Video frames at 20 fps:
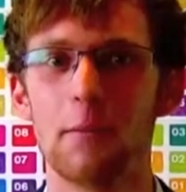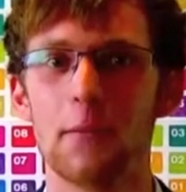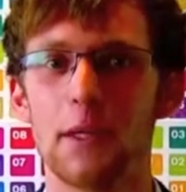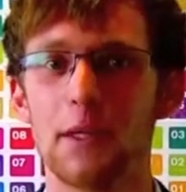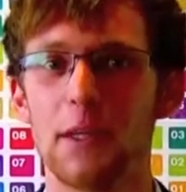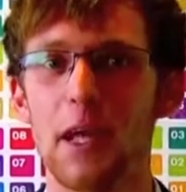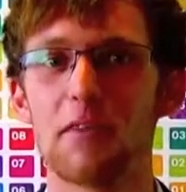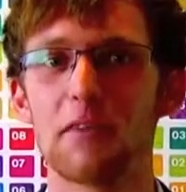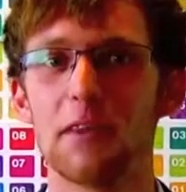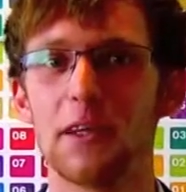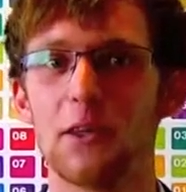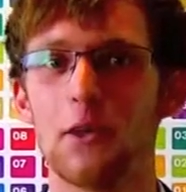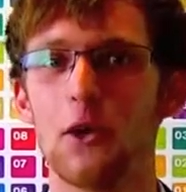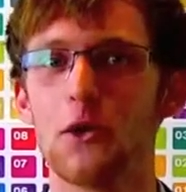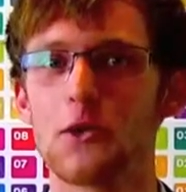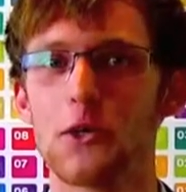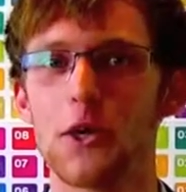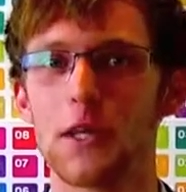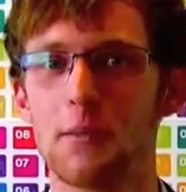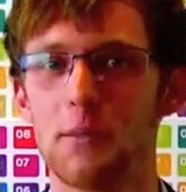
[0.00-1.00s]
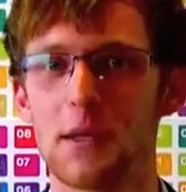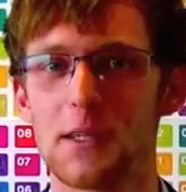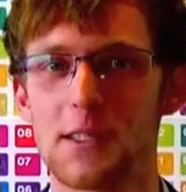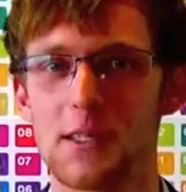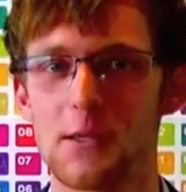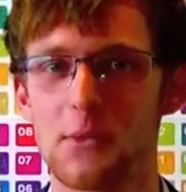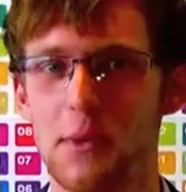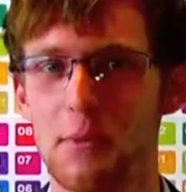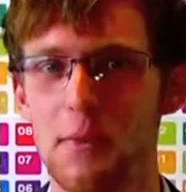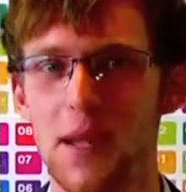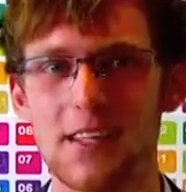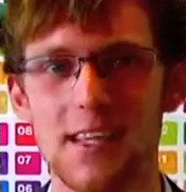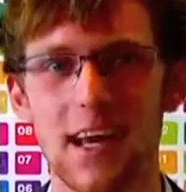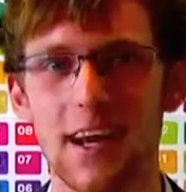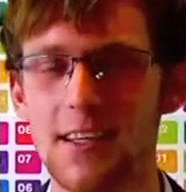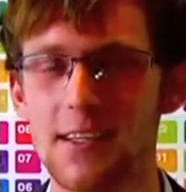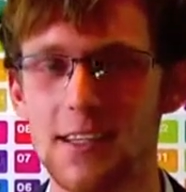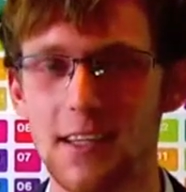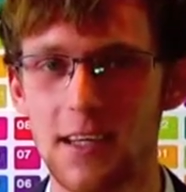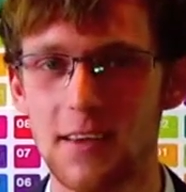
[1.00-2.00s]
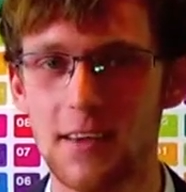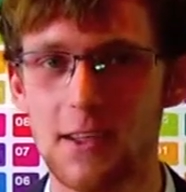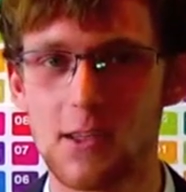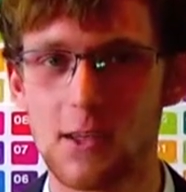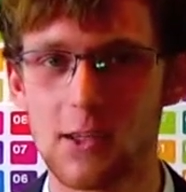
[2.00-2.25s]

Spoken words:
You definitely don't join the business with mentality either,